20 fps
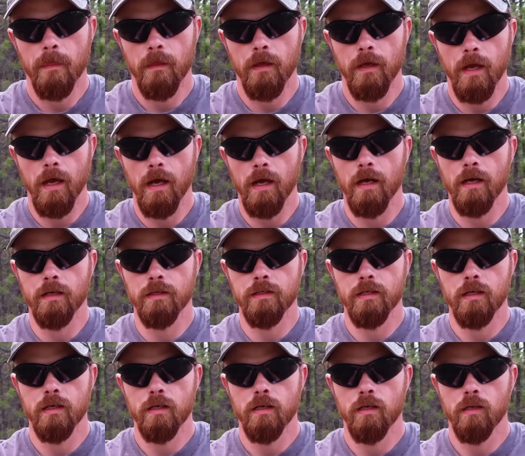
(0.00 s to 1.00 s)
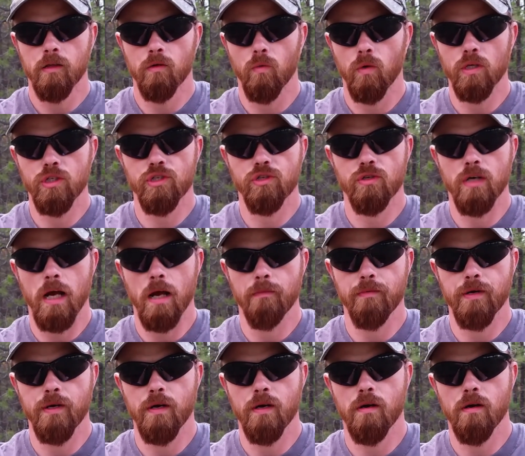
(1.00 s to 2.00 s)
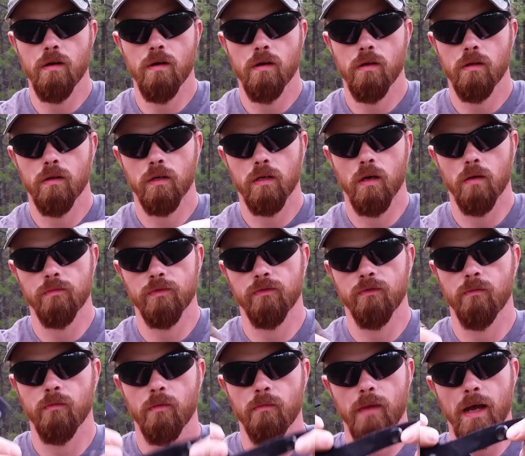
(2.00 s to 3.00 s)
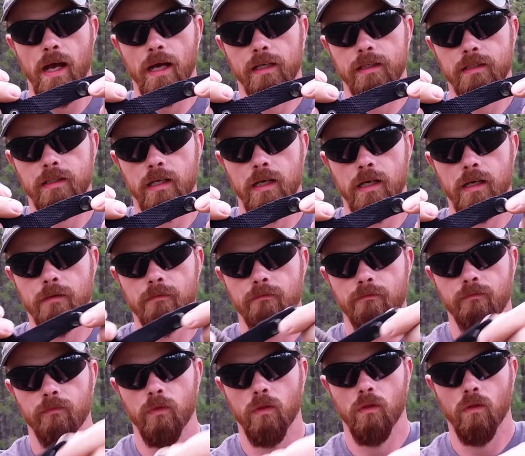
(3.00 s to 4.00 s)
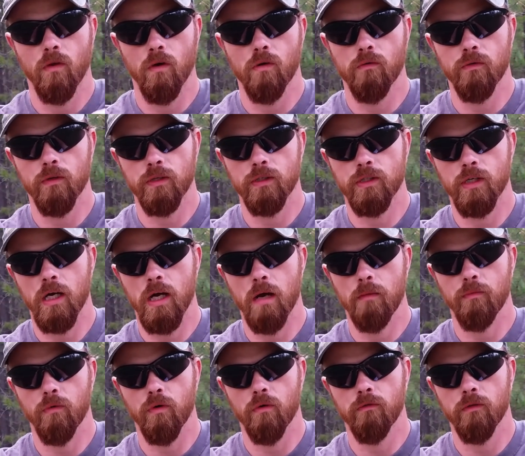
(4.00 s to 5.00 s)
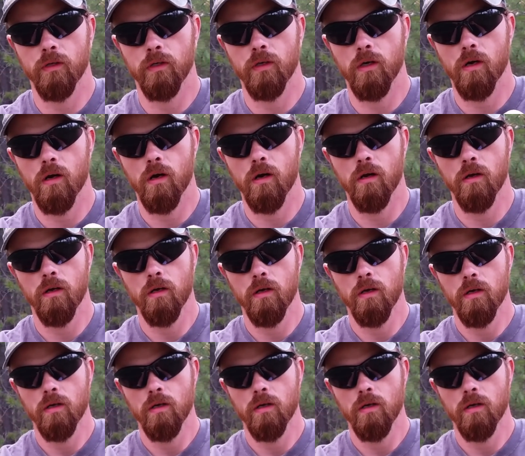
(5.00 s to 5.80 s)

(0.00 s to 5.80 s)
It has the one strap here that comes from the back side, over the top, over the guard,